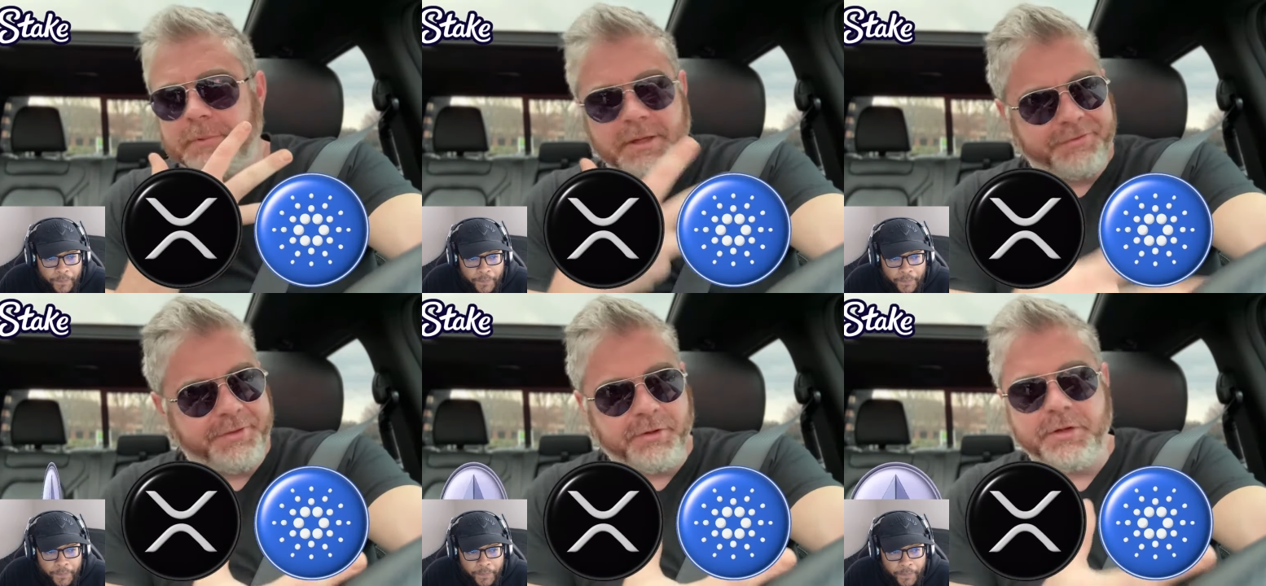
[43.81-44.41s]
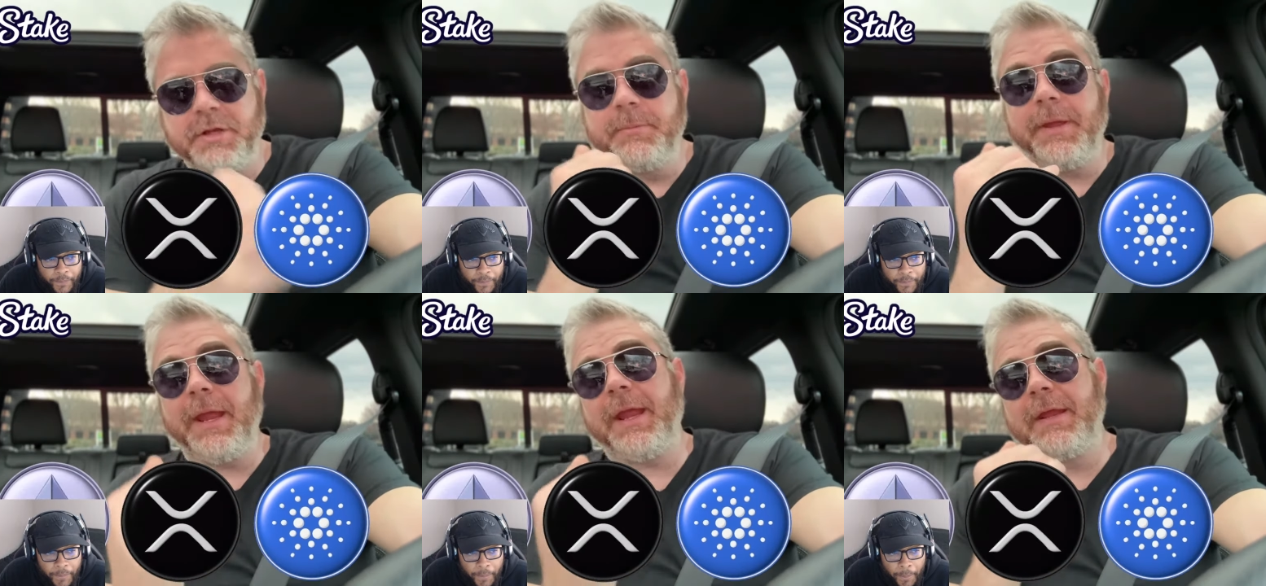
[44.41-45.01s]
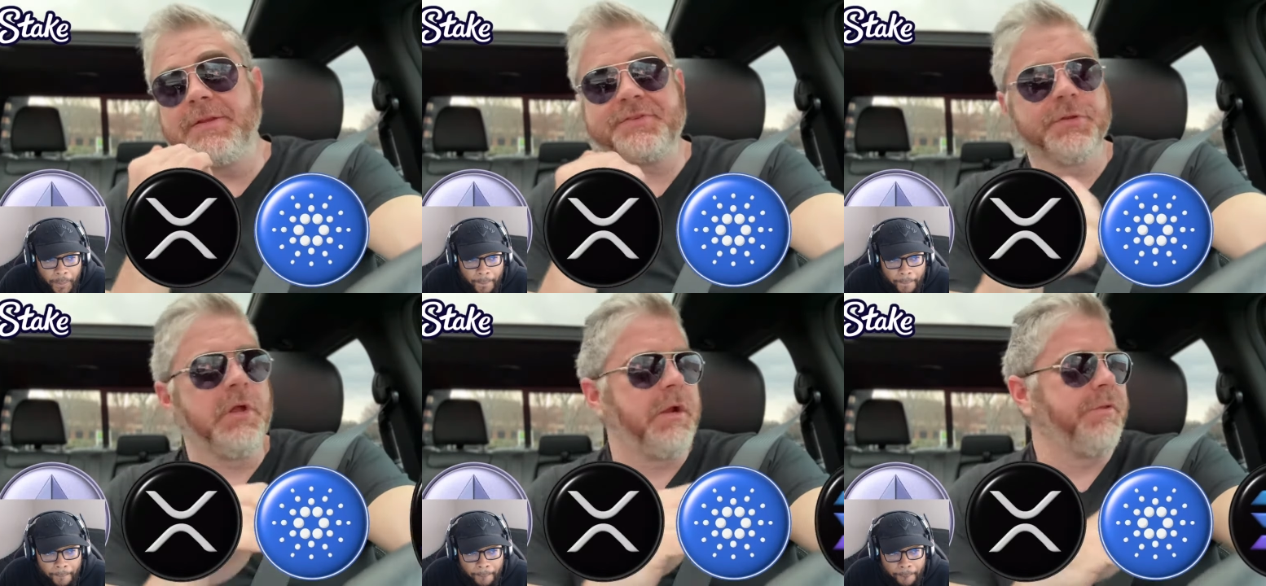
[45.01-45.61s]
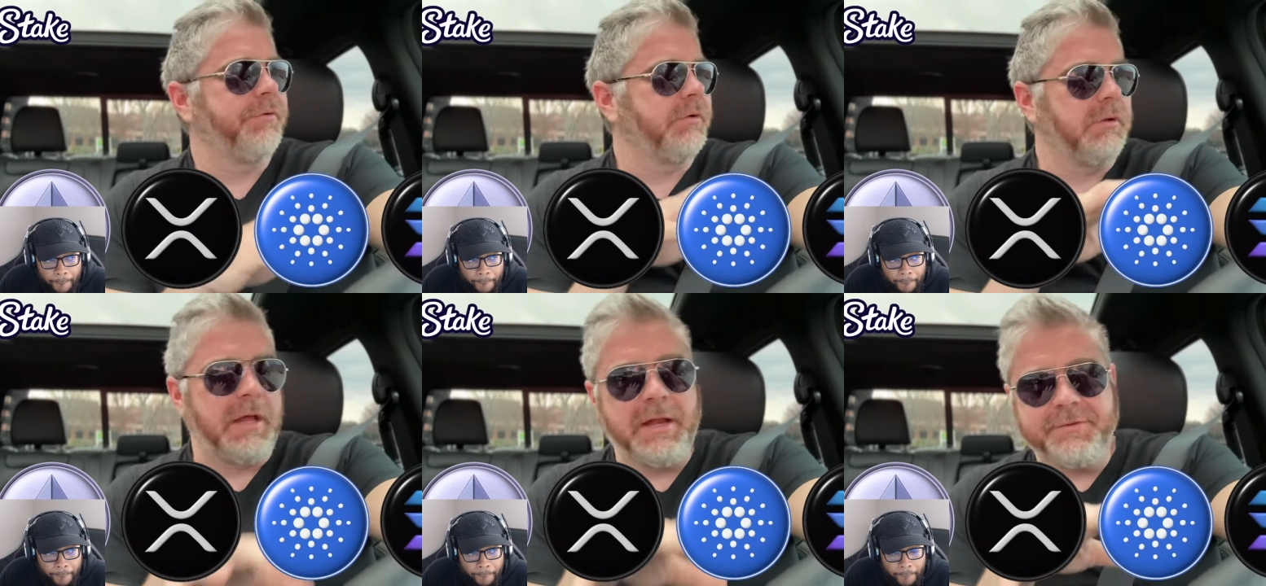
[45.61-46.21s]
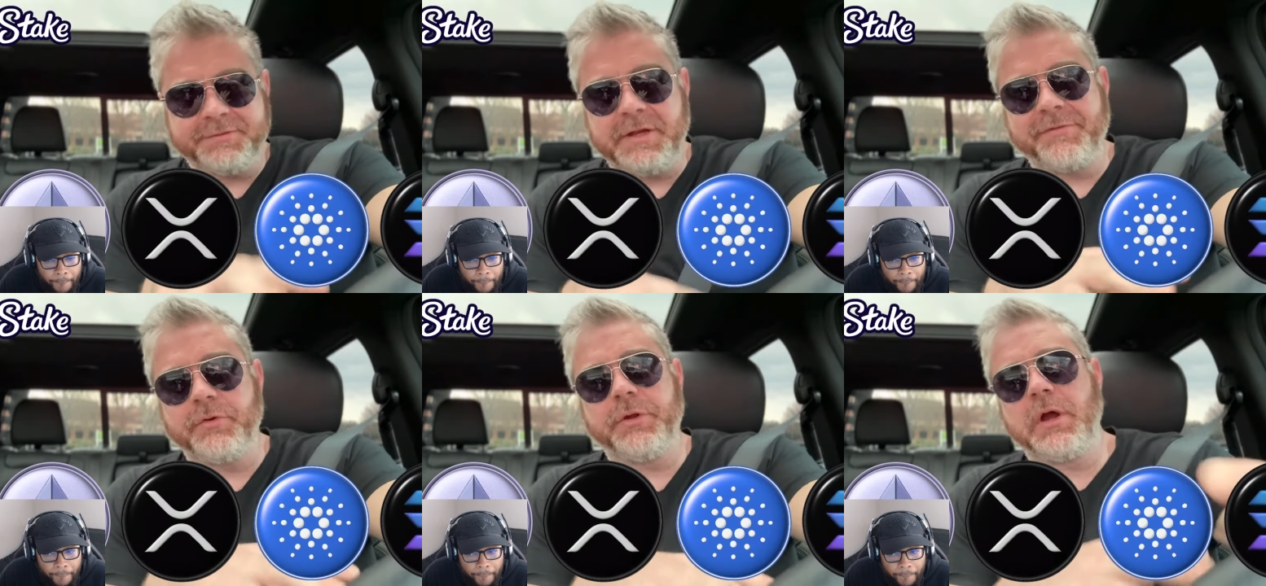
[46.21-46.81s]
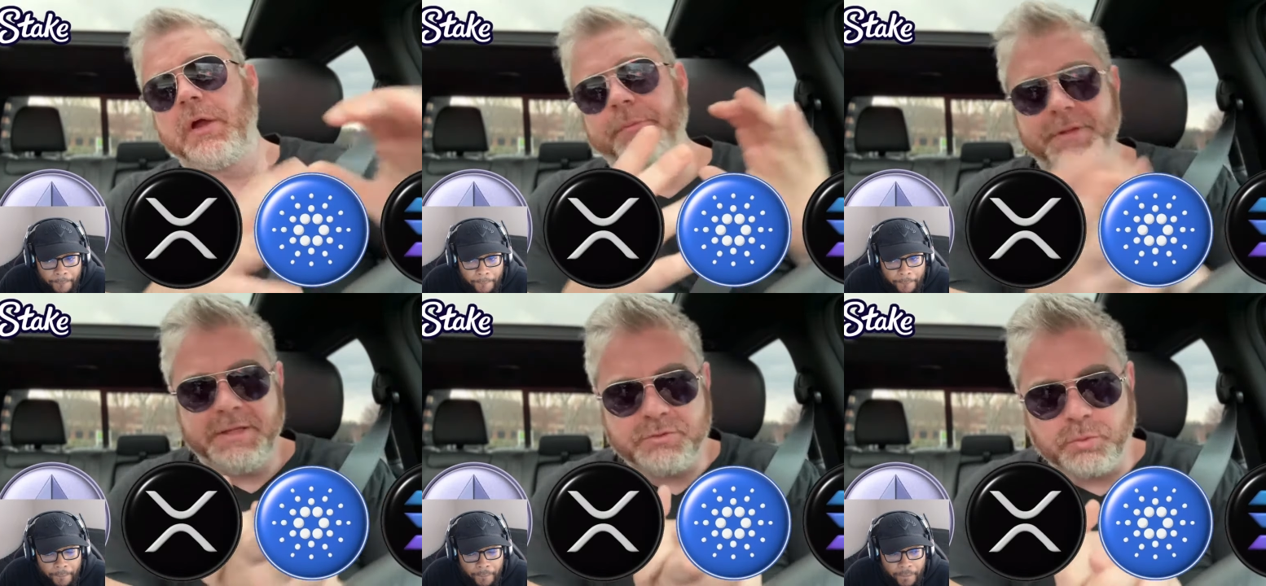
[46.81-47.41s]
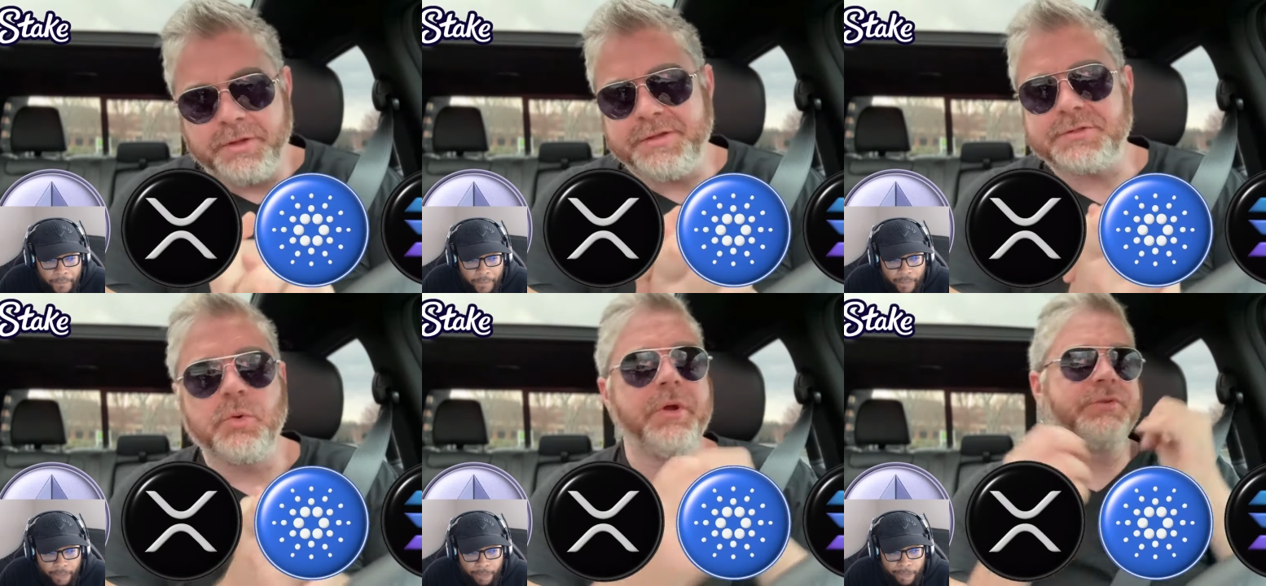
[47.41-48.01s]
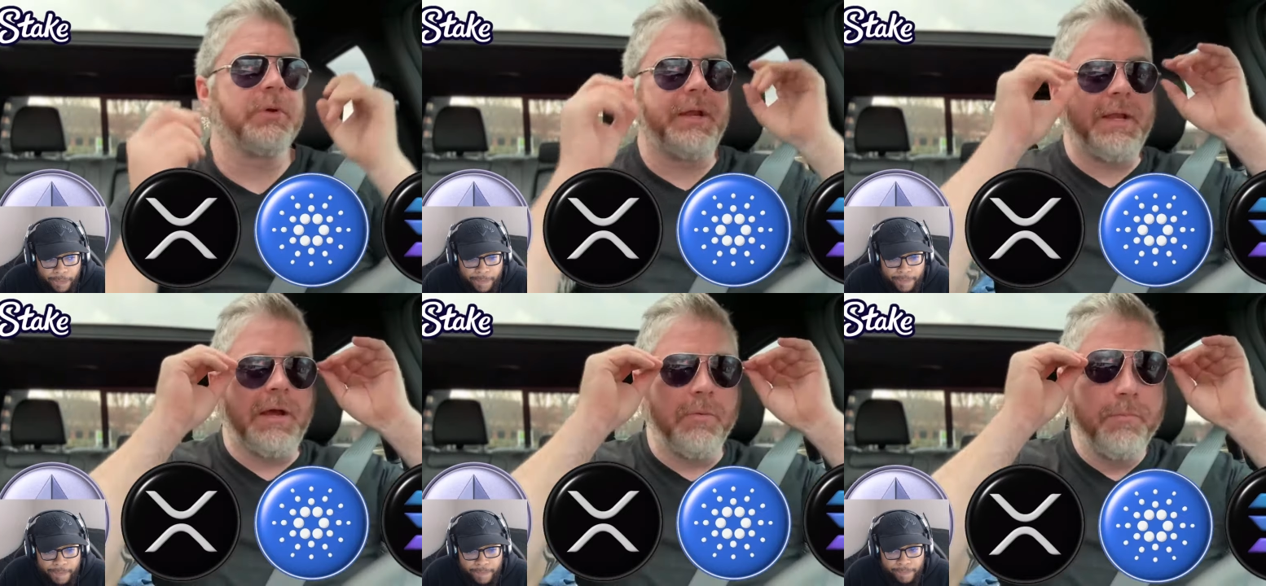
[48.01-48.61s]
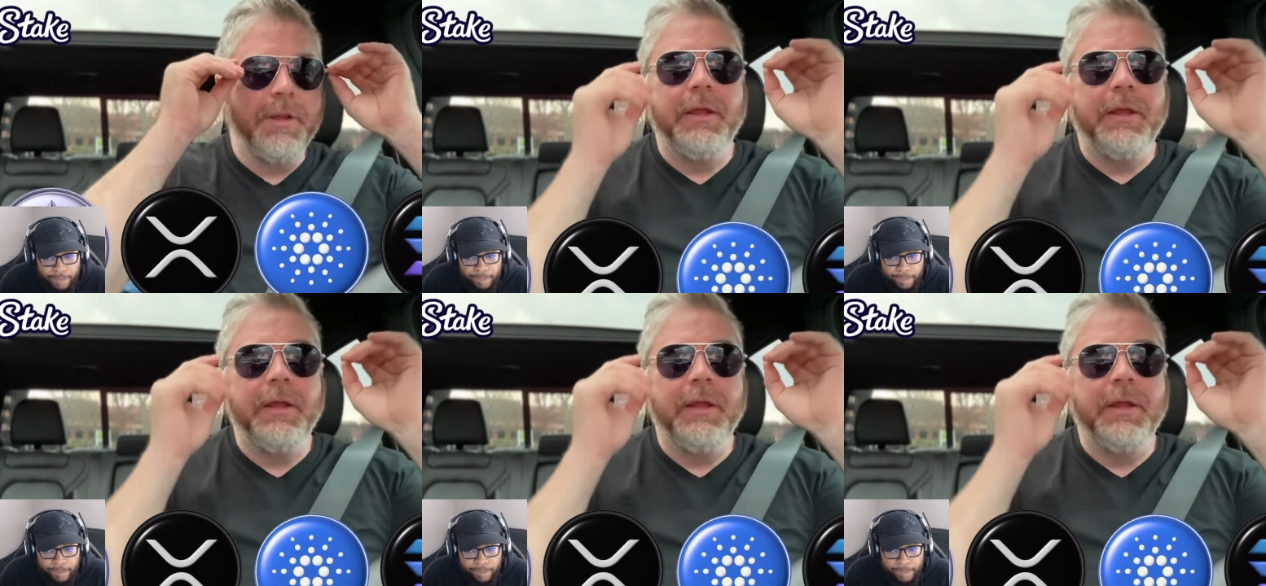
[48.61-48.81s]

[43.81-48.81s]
Speaker 1: Ethereum, and Solana. There's a lot of stuff going on with each one of these coins right now.